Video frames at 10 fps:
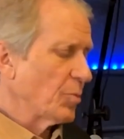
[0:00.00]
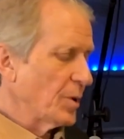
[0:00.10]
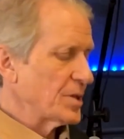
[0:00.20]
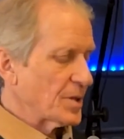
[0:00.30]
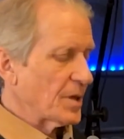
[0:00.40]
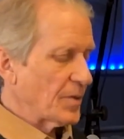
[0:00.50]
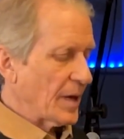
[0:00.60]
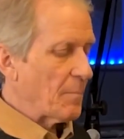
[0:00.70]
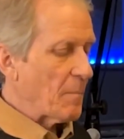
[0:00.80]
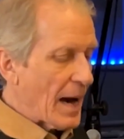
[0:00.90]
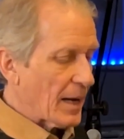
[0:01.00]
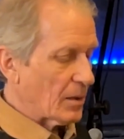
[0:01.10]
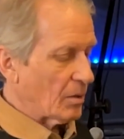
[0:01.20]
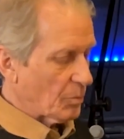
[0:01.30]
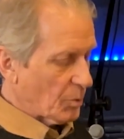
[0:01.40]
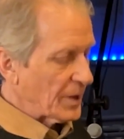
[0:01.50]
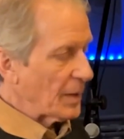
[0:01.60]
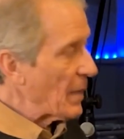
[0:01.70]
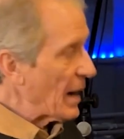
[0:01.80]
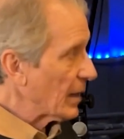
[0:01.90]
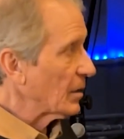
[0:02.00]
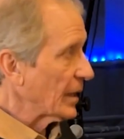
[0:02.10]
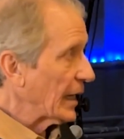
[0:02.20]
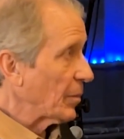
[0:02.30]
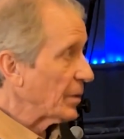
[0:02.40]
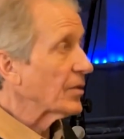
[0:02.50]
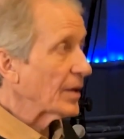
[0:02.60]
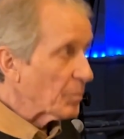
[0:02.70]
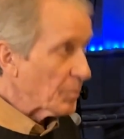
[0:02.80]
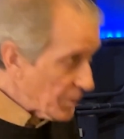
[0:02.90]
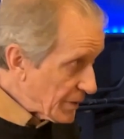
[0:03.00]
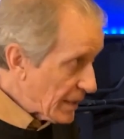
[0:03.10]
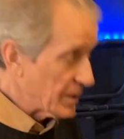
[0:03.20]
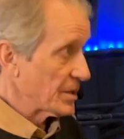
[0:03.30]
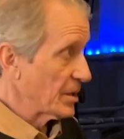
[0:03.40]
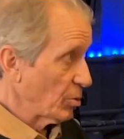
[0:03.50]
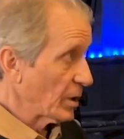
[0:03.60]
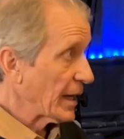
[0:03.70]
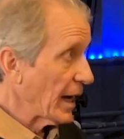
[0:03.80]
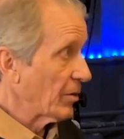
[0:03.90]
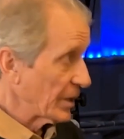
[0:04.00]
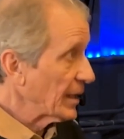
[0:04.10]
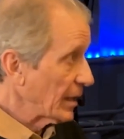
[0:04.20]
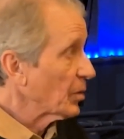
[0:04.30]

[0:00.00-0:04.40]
the ones that they model, when they model a Hammond, they take this into account and they